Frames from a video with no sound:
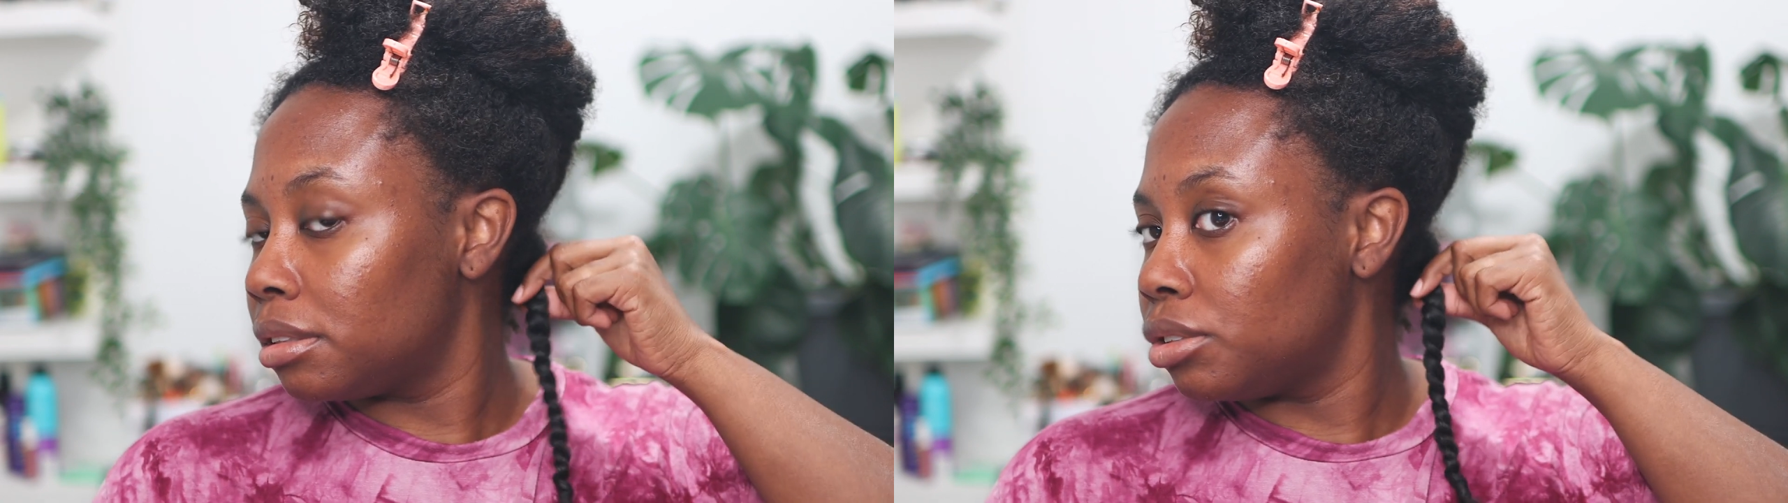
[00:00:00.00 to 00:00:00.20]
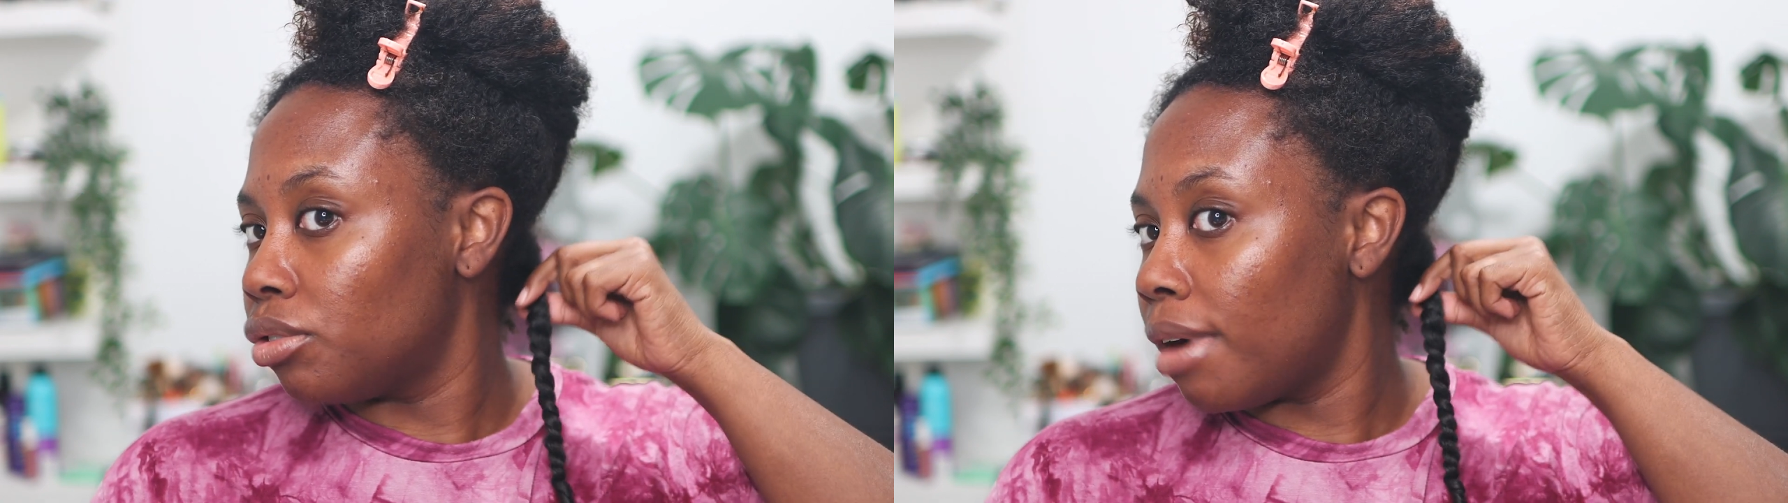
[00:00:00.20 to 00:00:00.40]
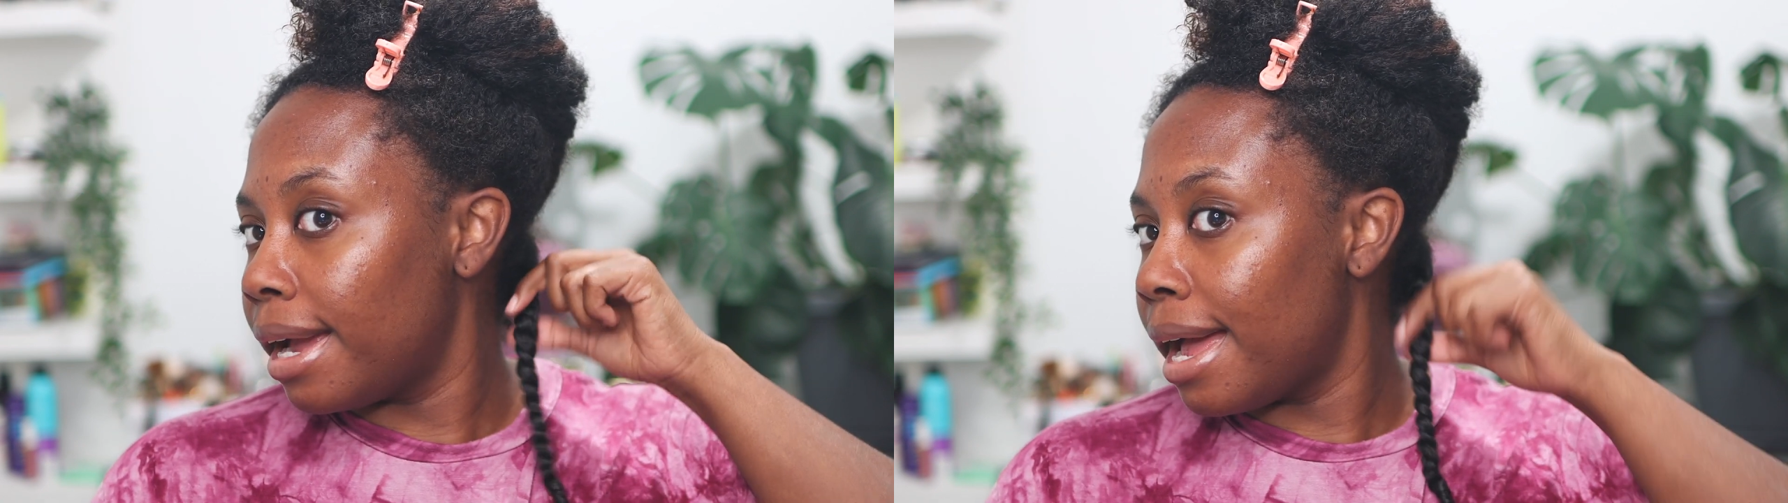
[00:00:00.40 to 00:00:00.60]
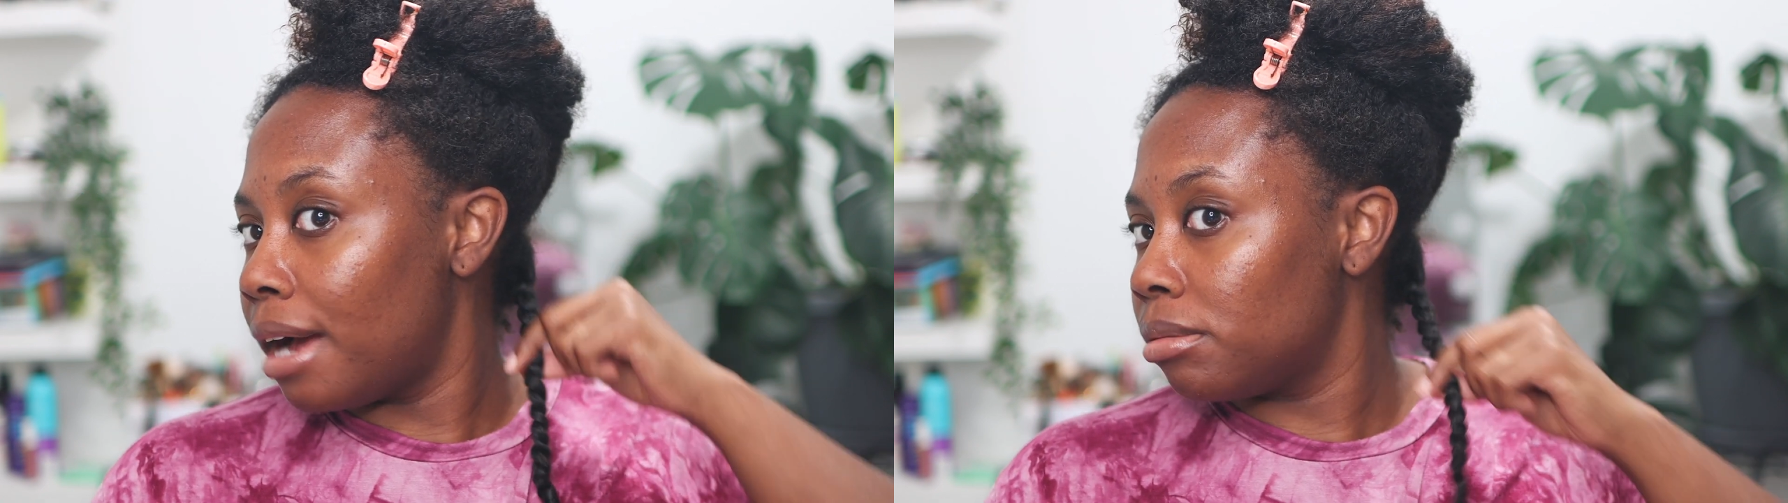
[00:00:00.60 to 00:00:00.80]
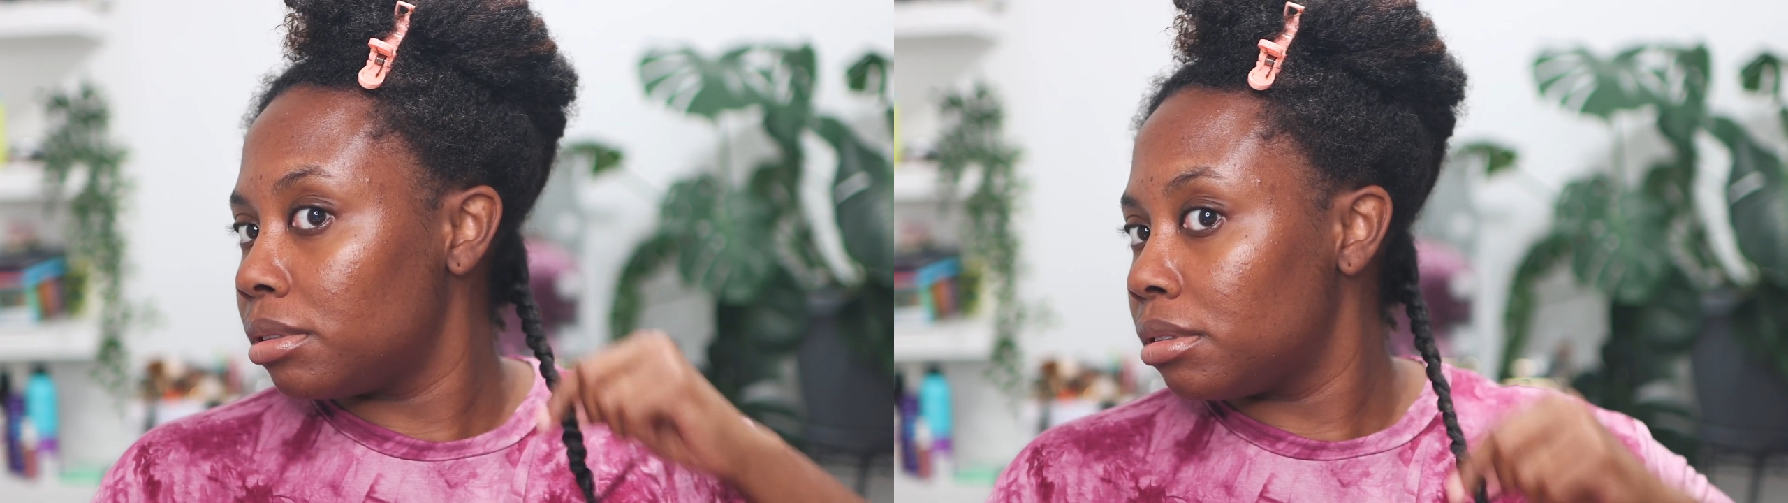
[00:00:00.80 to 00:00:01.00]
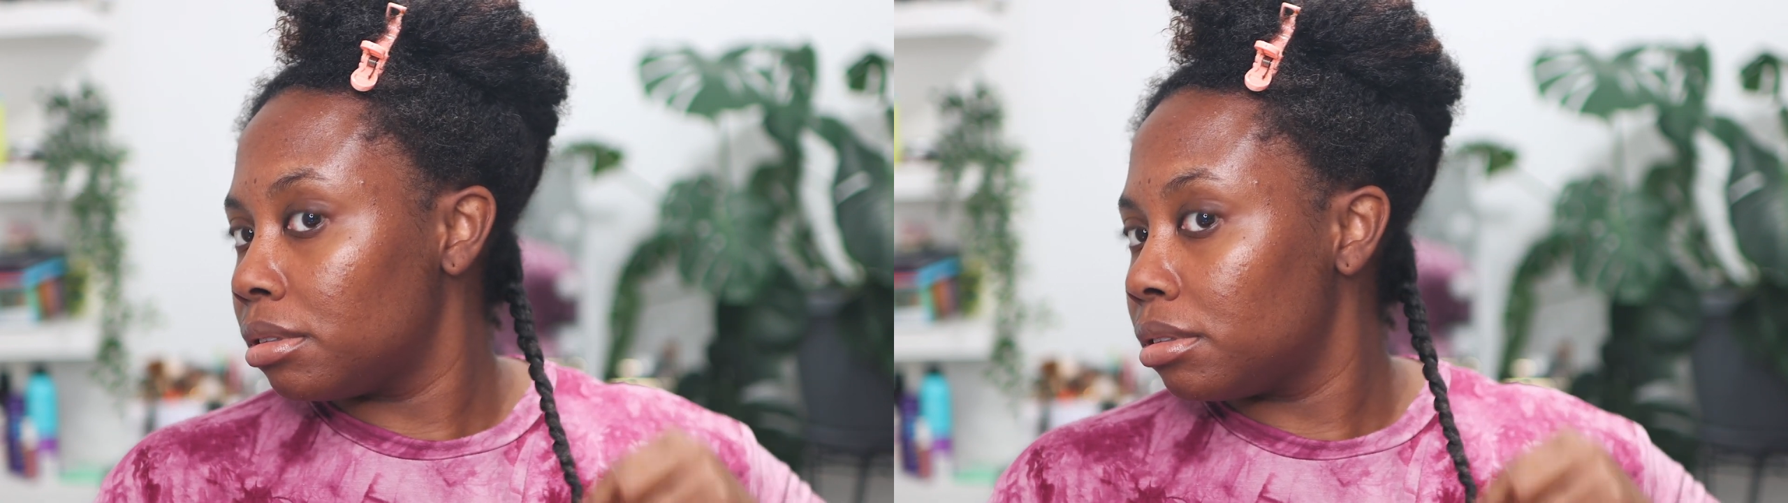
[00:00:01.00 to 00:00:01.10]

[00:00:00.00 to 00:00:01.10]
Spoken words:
dry out.